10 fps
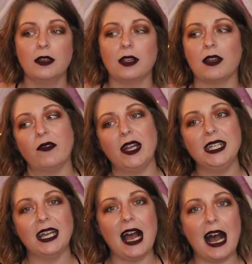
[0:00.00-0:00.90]
Like
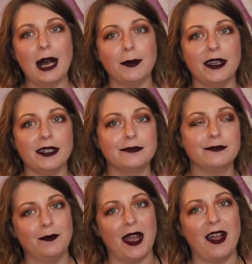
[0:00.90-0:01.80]
finding a hobby.
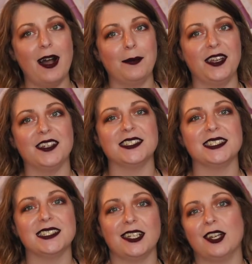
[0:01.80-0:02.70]
My hobby
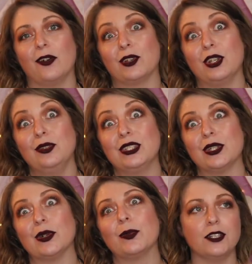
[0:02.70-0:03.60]
is, you know,
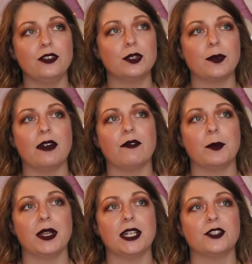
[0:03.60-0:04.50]
YouTube, huge
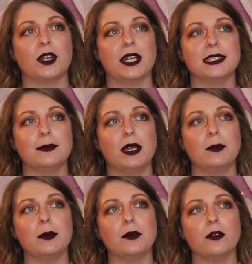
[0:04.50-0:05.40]
platform that I try to make
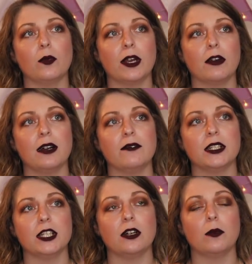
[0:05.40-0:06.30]
people aware of,
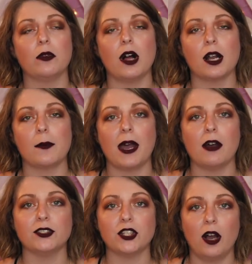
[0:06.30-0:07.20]
and, you know, blog
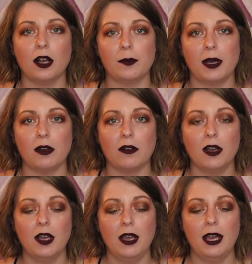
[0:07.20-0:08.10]
about and talk about,
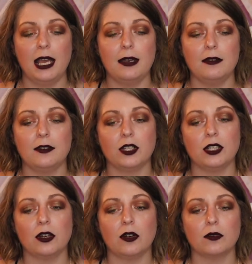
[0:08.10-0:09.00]
and, you
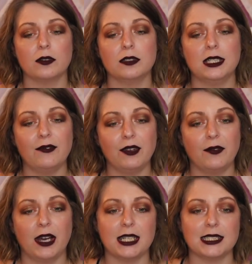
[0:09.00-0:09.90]
know, give
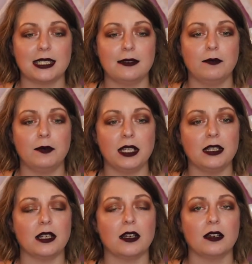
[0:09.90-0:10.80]
advice and be
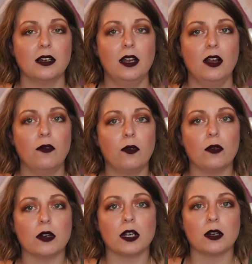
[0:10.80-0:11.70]
there
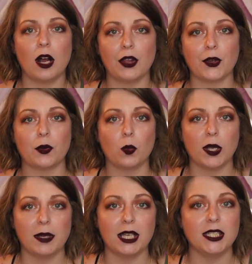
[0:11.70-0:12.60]
for other
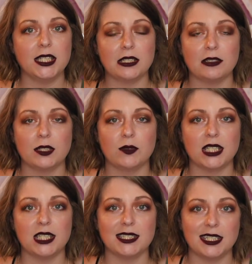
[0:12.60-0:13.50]
women dealing with
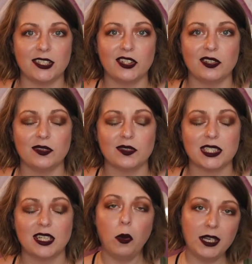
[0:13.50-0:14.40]
these
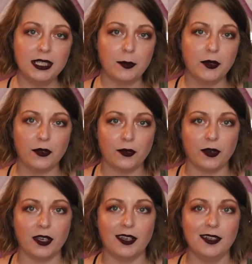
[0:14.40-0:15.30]
issues. Point number
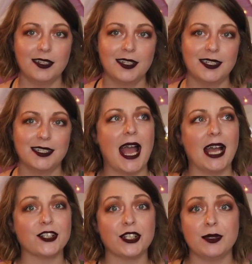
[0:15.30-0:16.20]
three, I
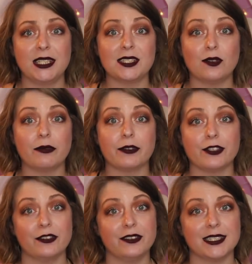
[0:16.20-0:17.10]
actually went to school for
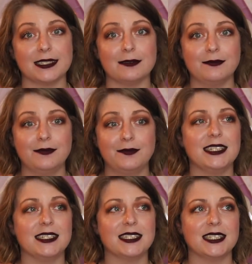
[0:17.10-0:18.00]
journalism.
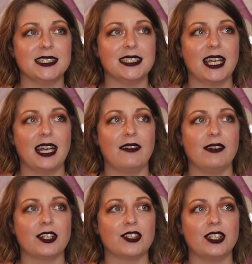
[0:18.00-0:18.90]
Since then, I've
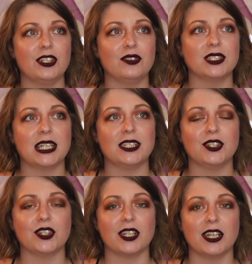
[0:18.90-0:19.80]
actually used that
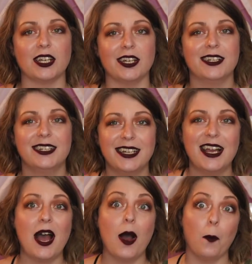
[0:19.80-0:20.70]
degree
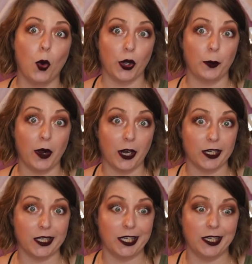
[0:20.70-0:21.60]
more in
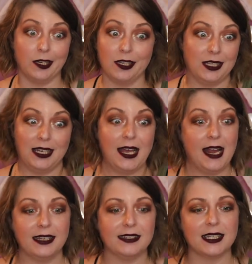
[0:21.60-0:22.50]
marketing than
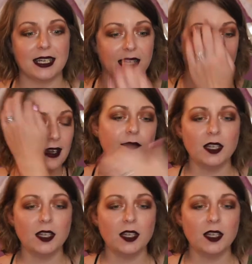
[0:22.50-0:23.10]
anything.